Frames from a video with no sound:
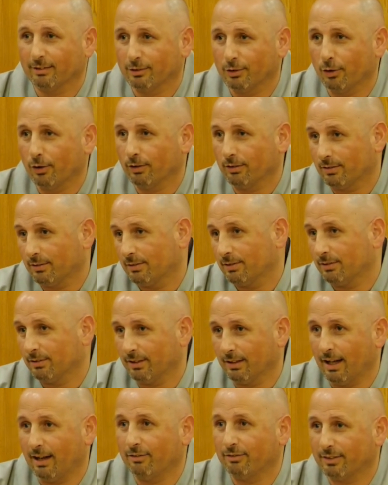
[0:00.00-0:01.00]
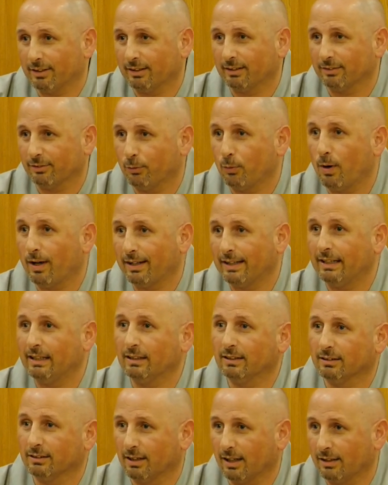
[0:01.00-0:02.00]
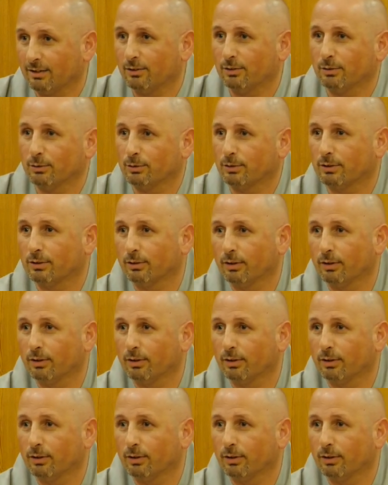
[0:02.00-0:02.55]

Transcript: Got after one year, I took,